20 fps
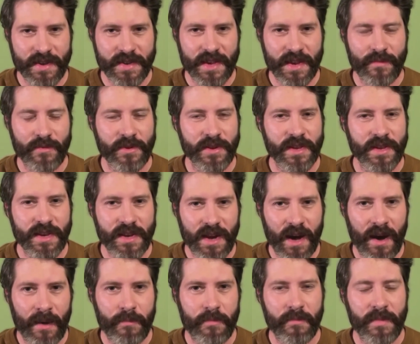It's able to
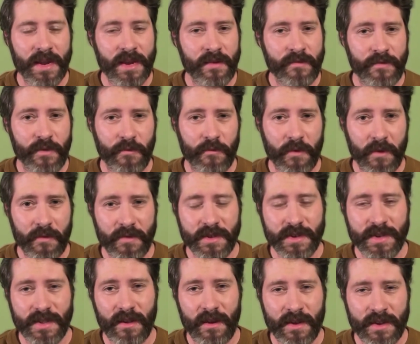stop many of the
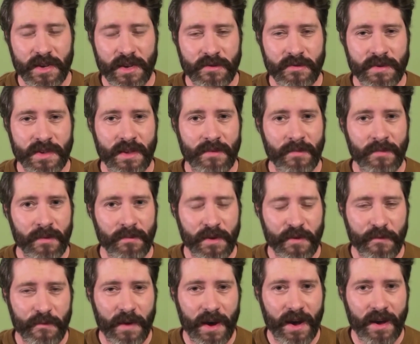frivolous lawsuits that might
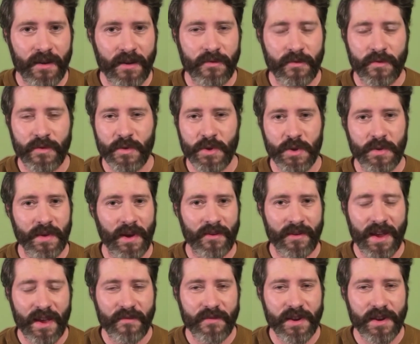be filed or those
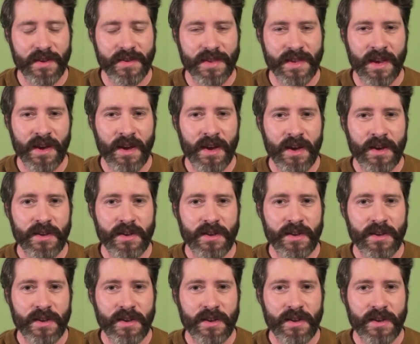without evidence.